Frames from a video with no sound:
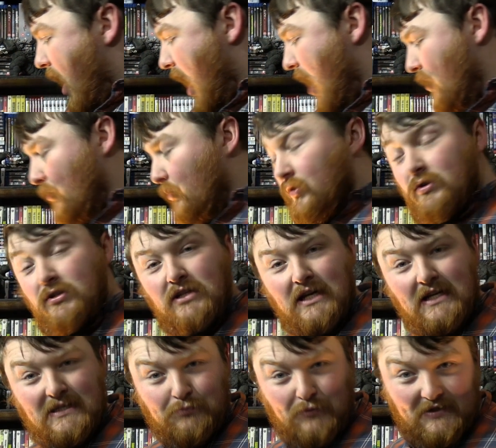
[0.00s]
I would
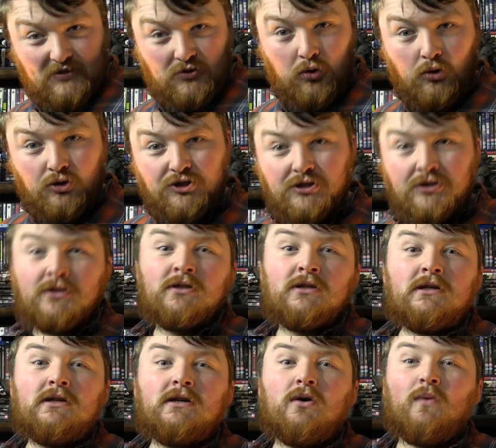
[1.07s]
express caution
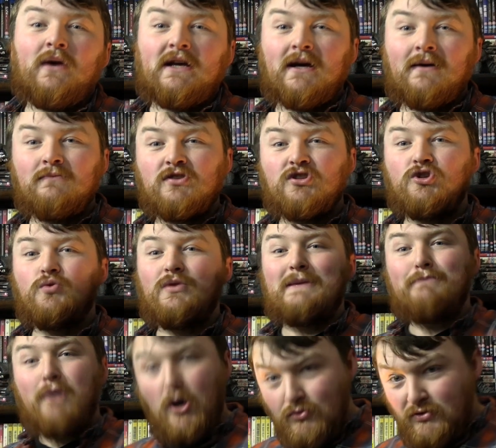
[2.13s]
when it comes to the
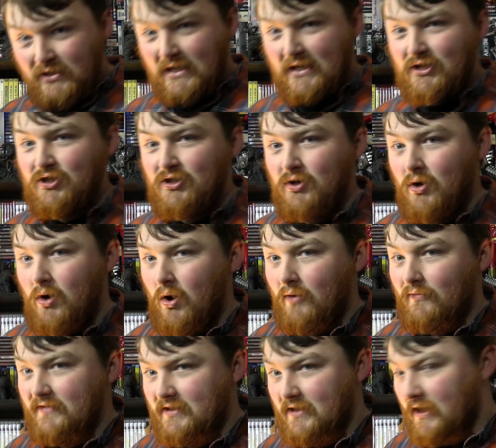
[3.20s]
postage
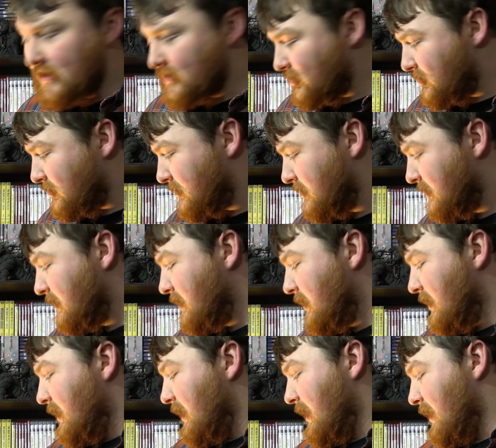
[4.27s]
of such.
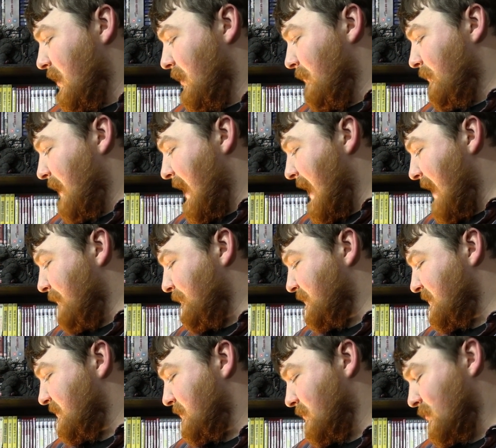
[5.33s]

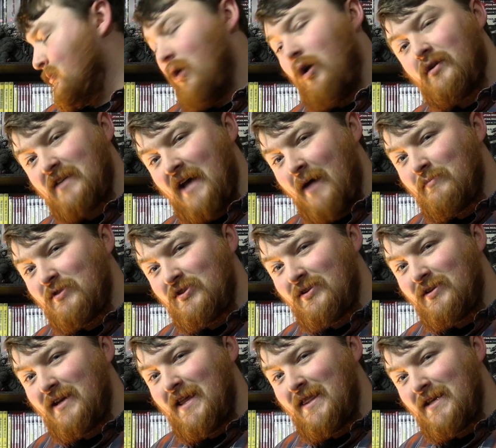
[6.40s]
Perhaps not
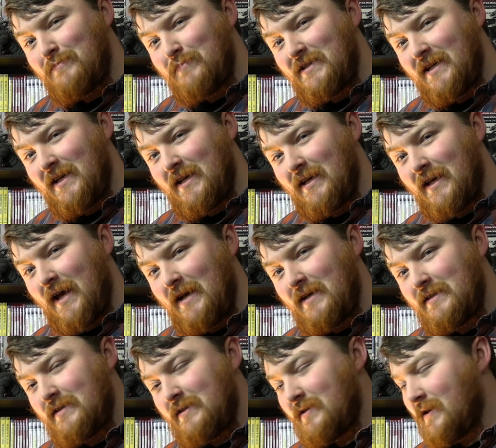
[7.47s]
Amazon in this particular
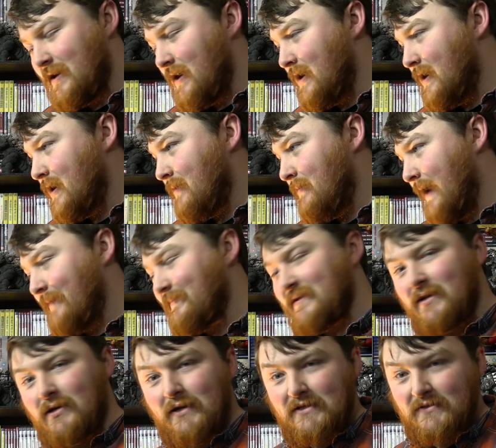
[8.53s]
case, perhaps
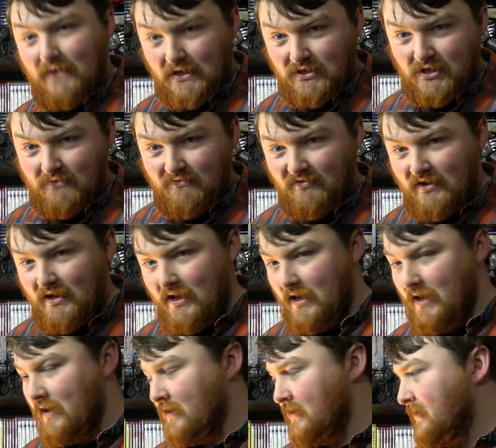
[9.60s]
the likes of
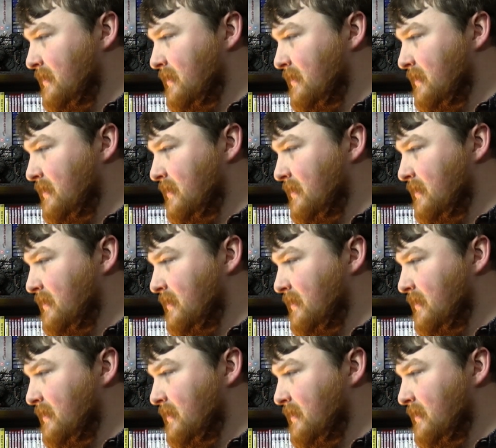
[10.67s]
HMV,